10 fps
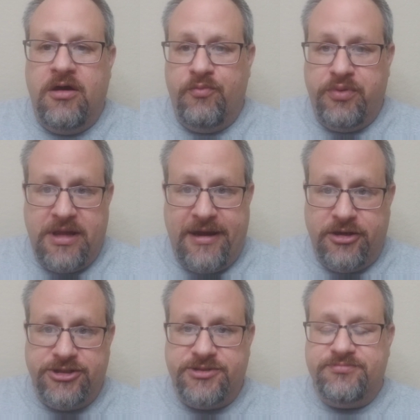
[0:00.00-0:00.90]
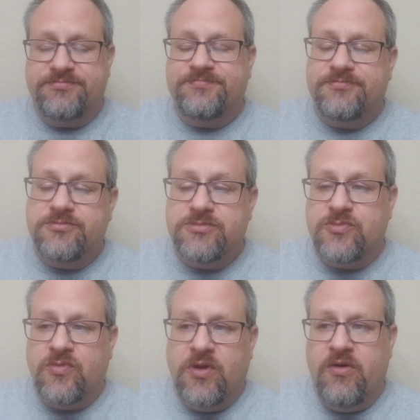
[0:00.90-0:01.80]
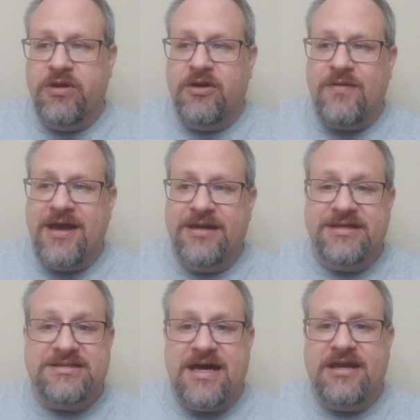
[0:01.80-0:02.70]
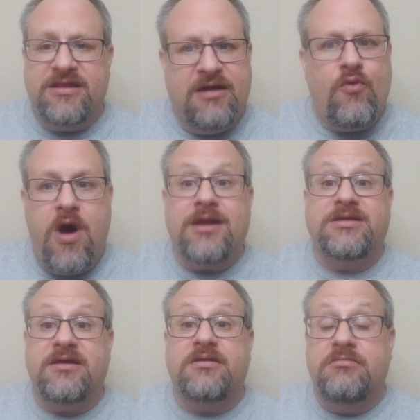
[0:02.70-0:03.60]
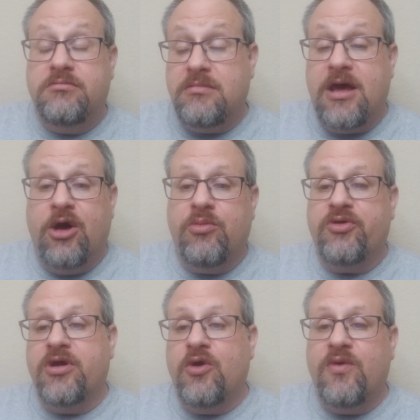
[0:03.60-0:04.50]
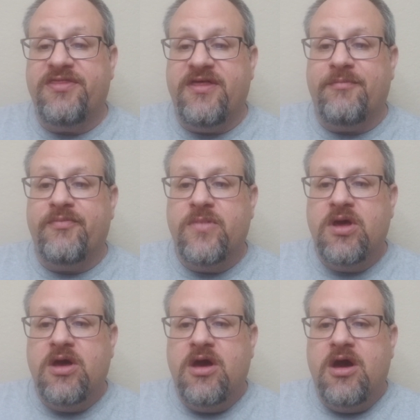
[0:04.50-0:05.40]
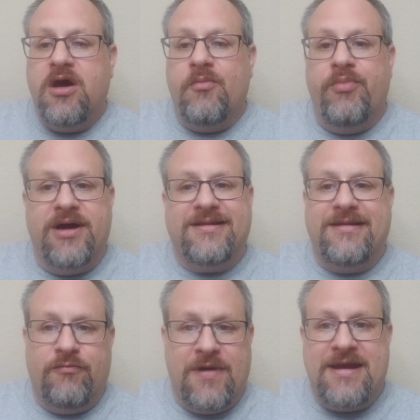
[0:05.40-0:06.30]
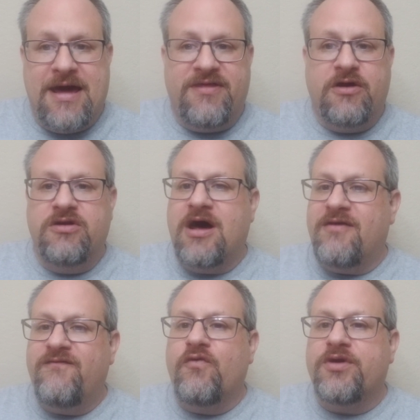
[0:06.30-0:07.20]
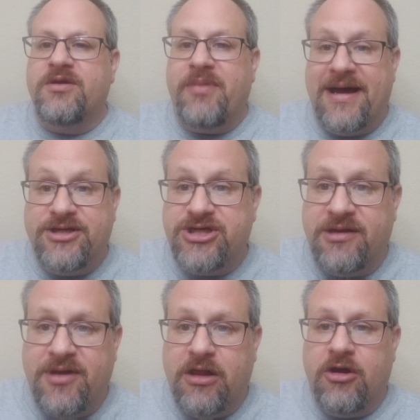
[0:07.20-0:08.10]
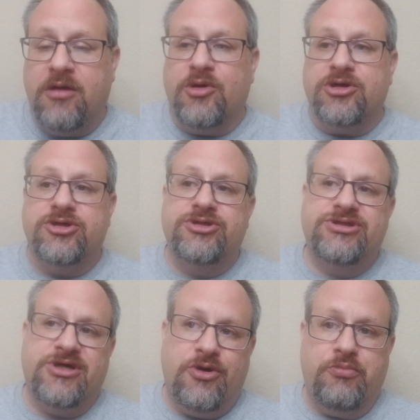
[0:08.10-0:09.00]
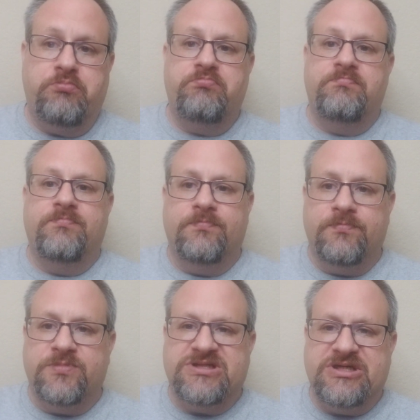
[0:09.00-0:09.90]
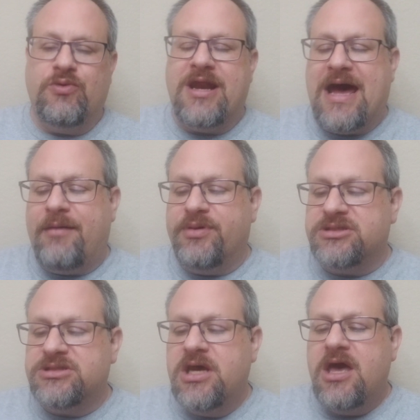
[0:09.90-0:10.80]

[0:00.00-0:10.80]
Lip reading: players, Logan and Reagan, decided they wanted Elmo to go with them. But right now they could not afford to buy chainmail armor. So see what happens.